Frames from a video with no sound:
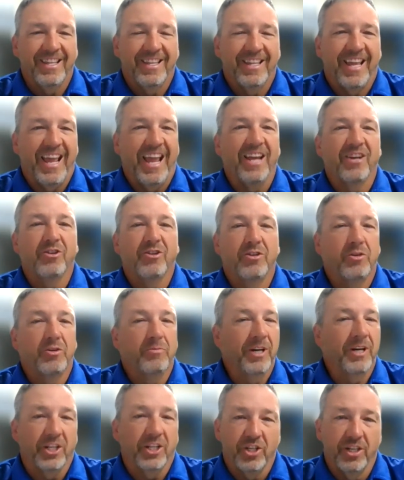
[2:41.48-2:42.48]
they can't do too
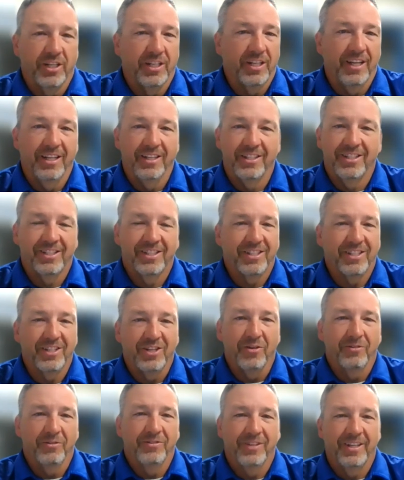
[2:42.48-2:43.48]
much.
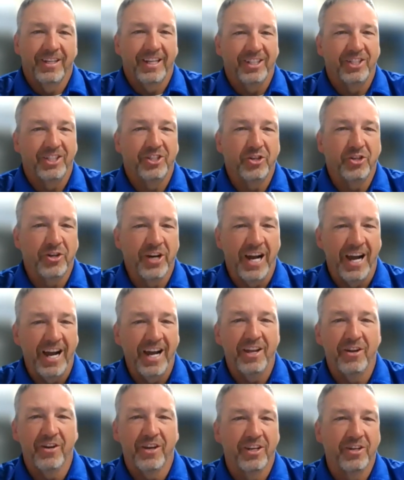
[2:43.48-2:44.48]
In junior
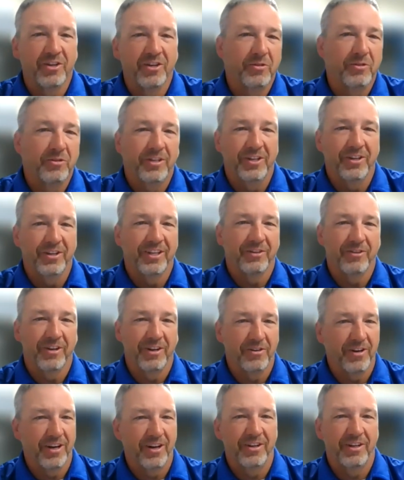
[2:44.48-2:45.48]
high, you can
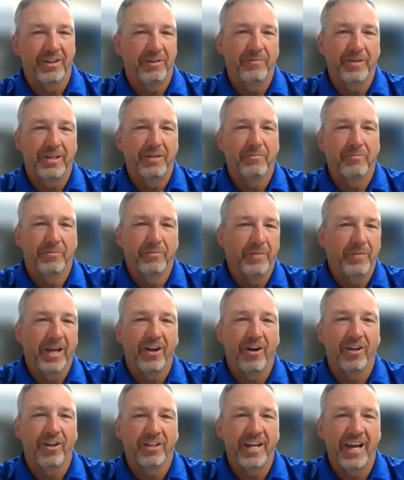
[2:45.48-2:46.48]
run around and
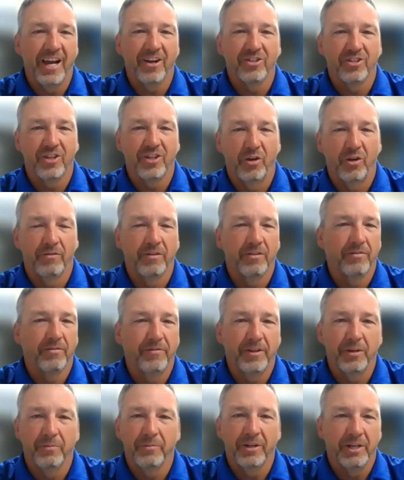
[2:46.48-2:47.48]
make all the tackles all over the
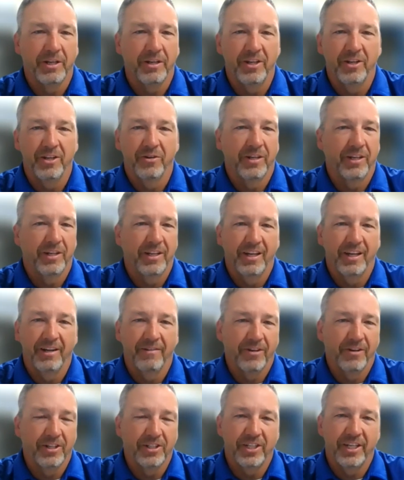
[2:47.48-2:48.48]
field. But in
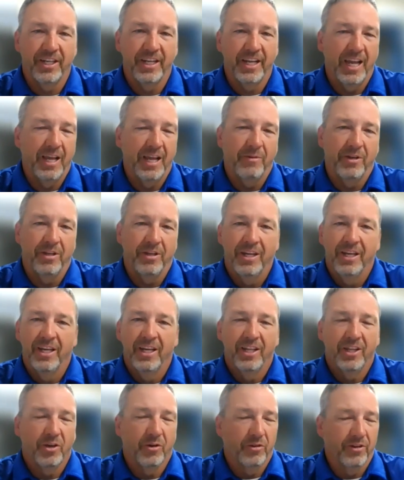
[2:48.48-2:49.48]
a varsity game,
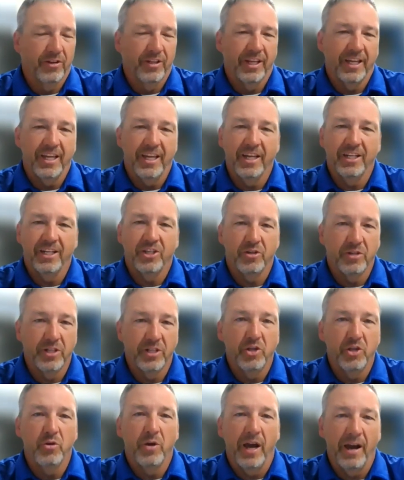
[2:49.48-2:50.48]
the older they get,
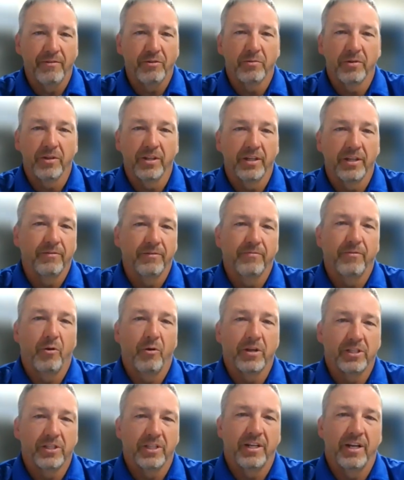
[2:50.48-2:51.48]
you have to really
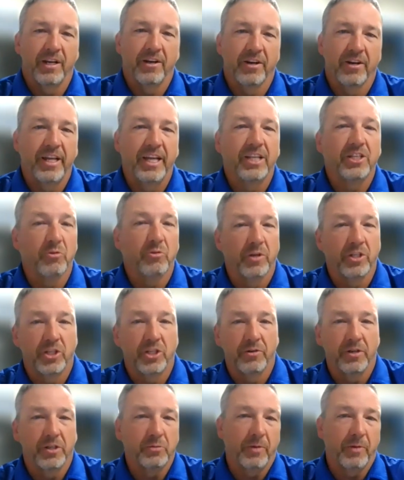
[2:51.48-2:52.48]
focus in on your keys and what
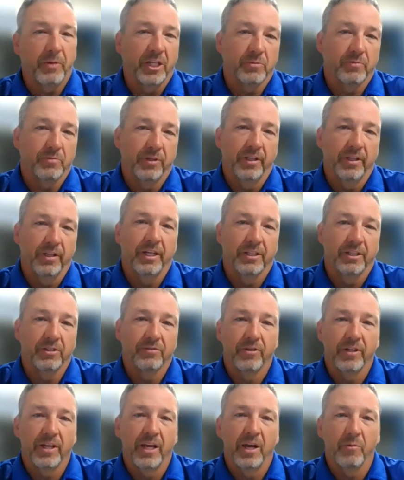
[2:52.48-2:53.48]
your responsibility is
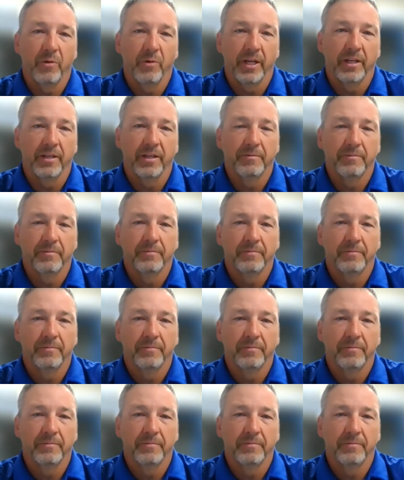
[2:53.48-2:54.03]
for that week.